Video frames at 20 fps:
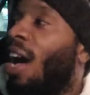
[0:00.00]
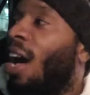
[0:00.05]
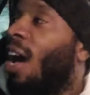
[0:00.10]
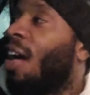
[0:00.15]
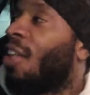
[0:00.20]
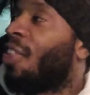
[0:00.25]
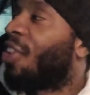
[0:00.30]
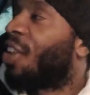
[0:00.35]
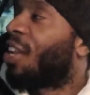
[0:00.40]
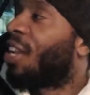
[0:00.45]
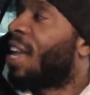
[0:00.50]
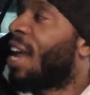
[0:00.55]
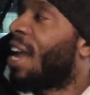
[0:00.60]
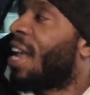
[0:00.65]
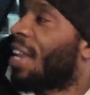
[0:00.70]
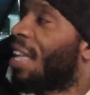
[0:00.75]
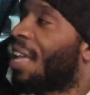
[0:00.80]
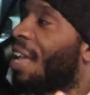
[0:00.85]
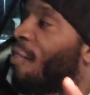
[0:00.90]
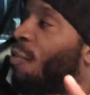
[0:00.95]
Other than
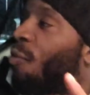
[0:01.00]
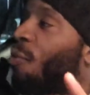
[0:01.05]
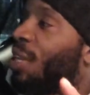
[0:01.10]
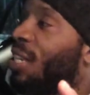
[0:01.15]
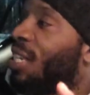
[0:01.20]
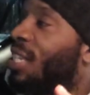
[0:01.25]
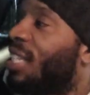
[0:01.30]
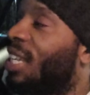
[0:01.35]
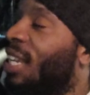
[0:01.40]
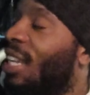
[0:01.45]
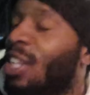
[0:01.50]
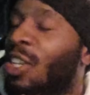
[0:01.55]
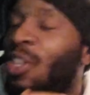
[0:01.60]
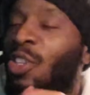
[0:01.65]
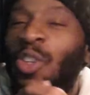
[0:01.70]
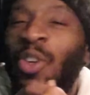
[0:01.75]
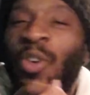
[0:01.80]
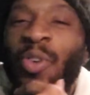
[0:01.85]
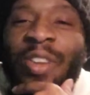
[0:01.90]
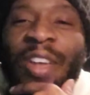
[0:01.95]
that, if we
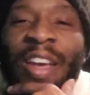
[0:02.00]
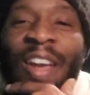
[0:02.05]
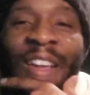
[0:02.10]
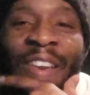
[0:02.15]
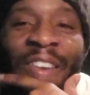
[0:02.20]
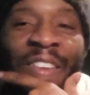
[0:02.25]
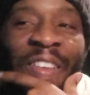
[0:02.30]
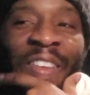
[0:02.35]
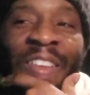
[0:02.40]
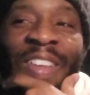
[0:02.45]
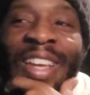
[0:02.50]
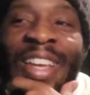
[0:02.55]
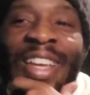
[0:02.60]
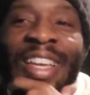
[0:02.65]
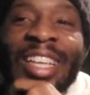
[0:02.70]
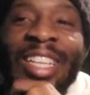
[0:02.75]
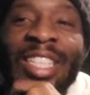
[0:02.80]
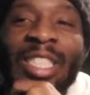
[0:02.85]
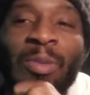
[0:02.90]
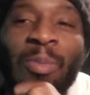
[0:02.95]
didn't do that,
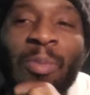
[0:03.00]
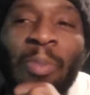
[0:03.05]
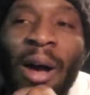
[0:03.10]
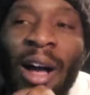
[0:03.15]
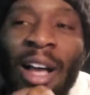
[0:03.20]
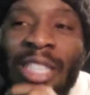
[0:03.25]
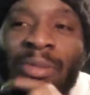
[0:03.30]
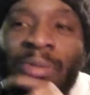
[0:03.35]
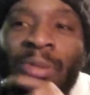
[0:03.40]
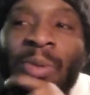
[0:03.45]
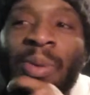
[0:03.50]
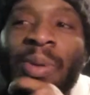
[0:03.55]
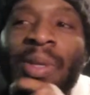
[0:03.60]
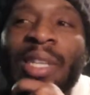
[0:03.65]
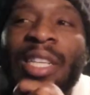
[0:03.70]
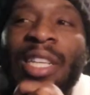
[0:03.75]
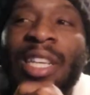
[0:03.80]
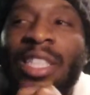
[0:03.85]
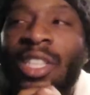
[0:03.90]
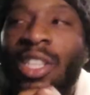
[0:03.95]
it's possible we
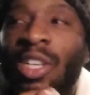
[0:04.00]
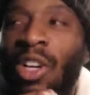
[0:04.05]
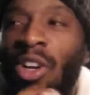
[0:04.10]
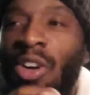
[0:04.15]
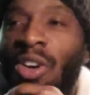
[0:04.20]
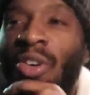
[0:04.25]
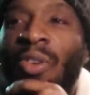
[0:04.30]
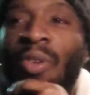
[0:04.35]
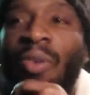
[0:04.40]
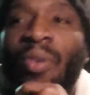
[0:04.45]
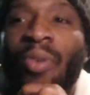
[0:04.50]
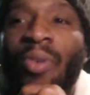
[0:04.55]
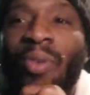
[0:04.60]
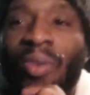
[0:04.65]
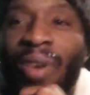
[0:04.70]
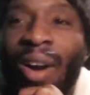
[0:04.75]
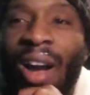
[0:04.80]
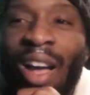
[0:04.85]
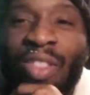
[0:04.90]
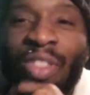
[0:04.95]
could hit the goal.
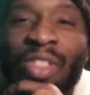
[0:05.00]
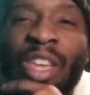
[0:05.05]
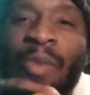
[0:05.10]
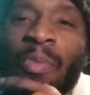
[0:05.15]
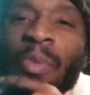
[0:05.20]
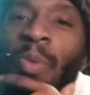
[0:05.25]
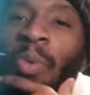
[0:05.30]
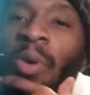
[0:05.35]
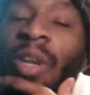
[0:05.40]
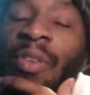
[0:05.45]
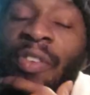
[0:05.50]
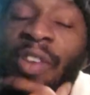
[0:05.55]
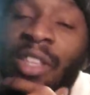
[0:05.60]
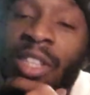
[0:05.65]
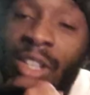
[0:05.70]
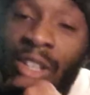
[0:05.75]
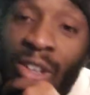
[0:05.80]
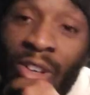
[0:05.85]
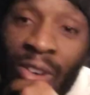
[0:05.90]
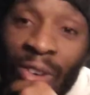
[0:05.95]
I think we would have hit
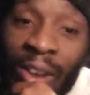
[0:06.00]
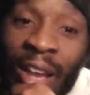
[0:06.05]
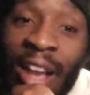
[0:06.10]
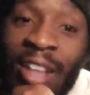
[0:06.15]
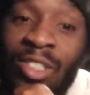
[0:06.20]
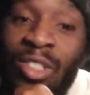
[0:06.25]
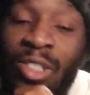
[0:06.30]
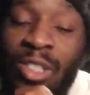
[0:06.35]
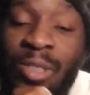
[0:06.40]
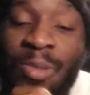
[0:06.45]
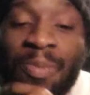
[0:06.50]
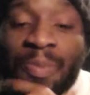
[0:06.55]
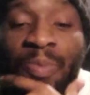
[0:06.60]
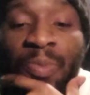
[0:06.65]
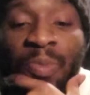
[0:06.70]
the goal, actually.